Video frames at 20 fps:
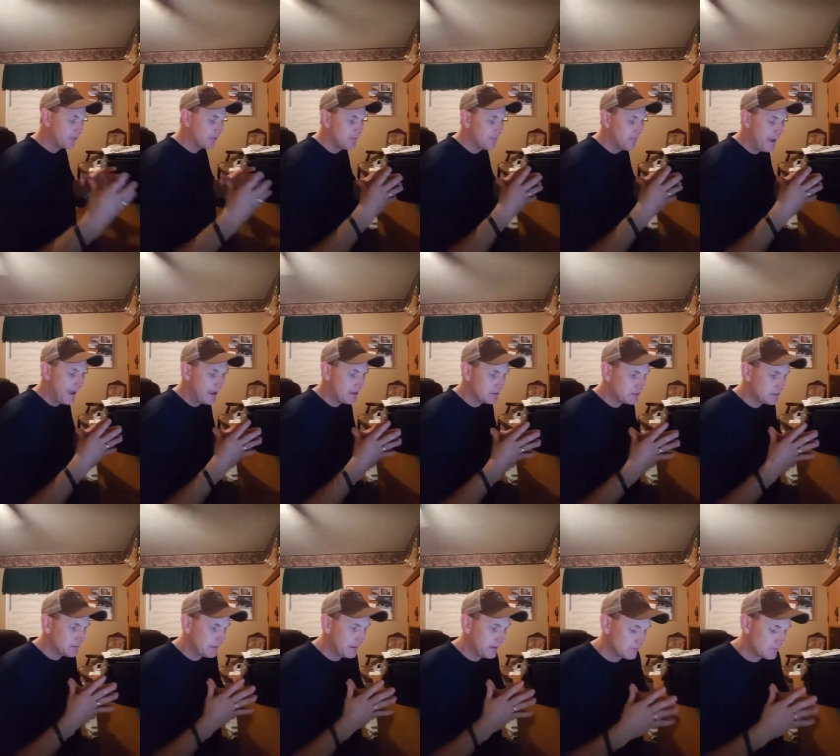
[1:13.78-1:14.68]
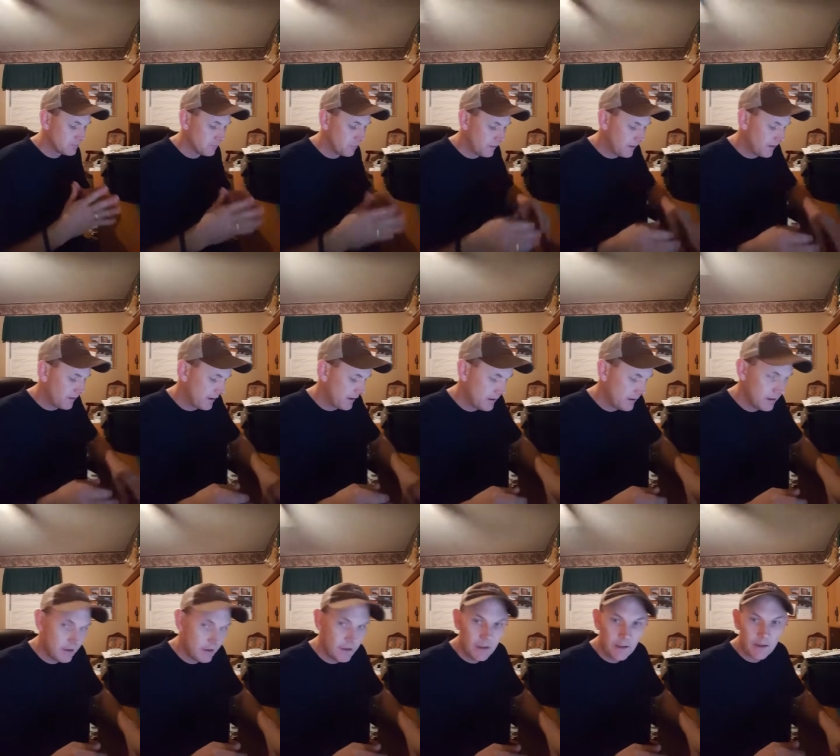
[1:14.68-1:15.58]
to mastery is one of the
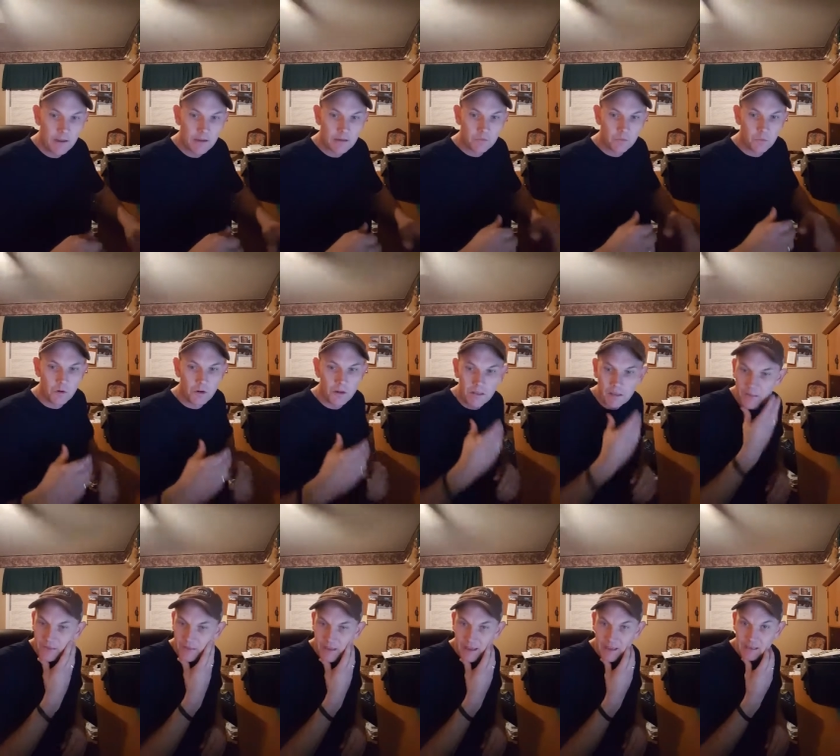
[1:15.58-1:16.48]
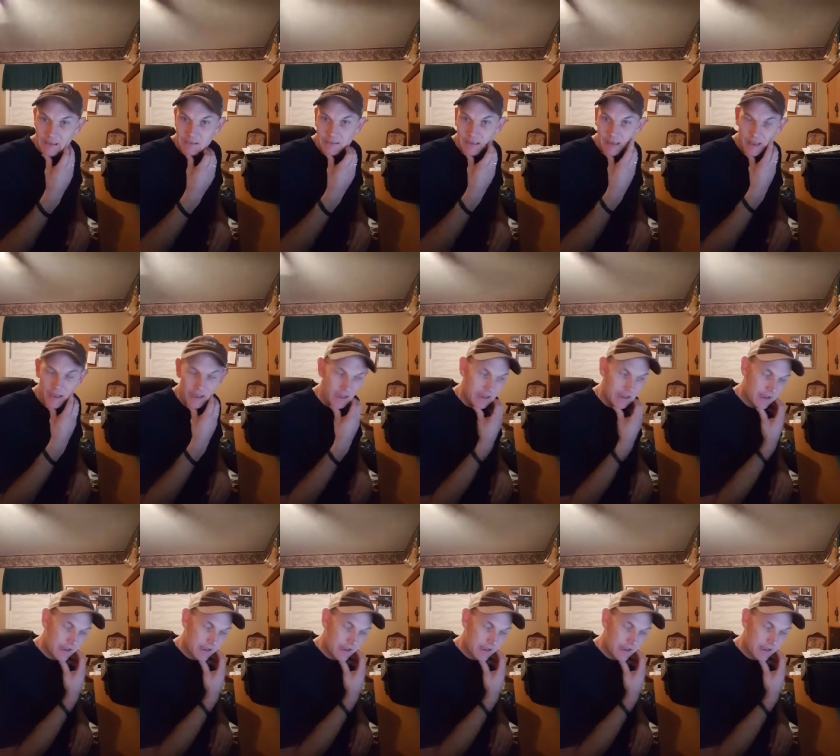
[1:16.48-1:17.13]
is one of the things that